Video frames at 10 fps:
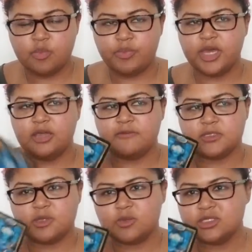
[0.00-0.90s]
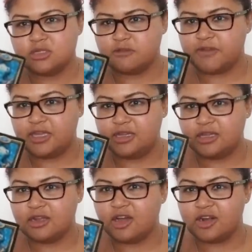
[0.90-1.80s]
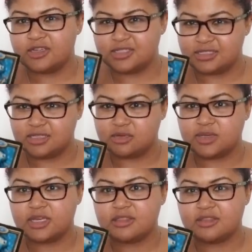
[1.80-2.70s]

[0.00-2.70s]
But for some reason, you're finding it hard to deal with.